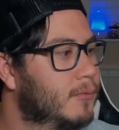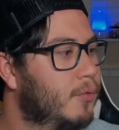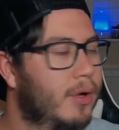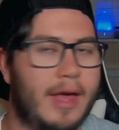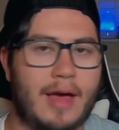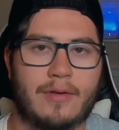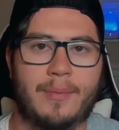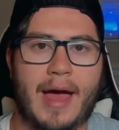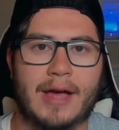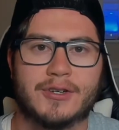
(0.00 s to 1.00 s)
Really have a
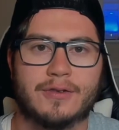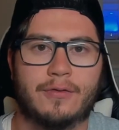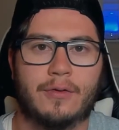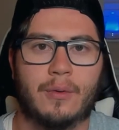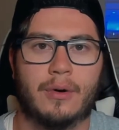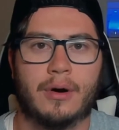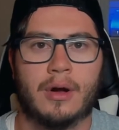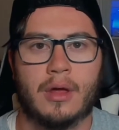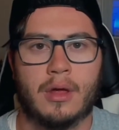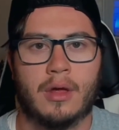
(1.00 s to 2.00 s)
passion for
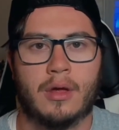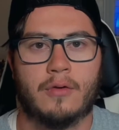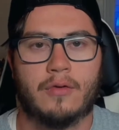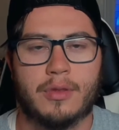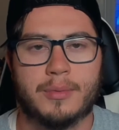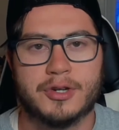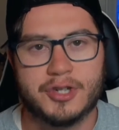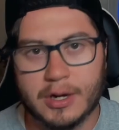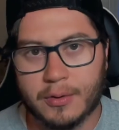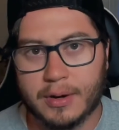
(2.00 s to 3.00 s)
the
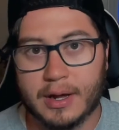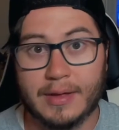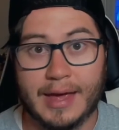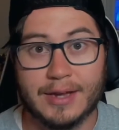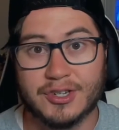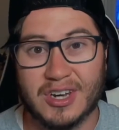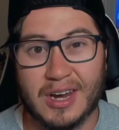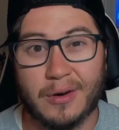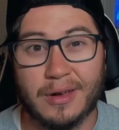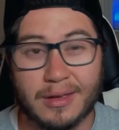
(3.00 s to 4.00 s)
machinery and the
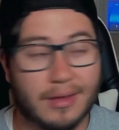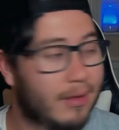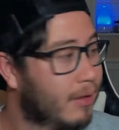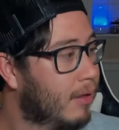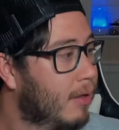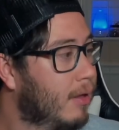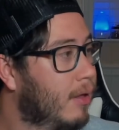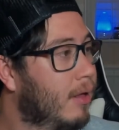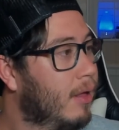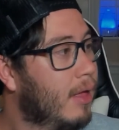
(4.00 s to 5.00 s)
engineering.
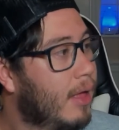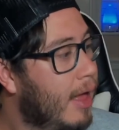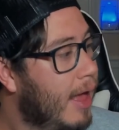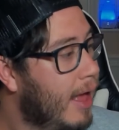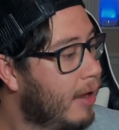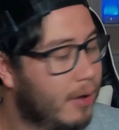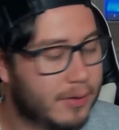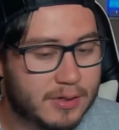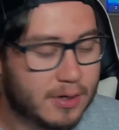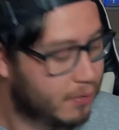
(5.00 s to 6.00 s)
And
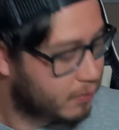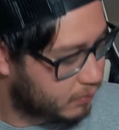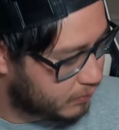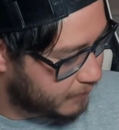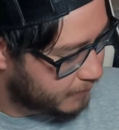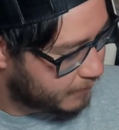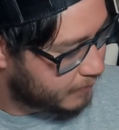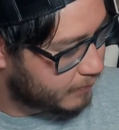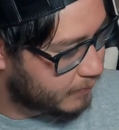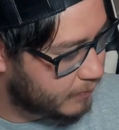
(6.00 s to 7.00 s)
also,
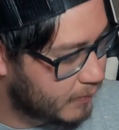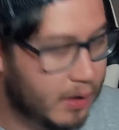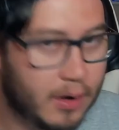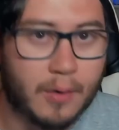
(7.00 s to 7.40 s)
you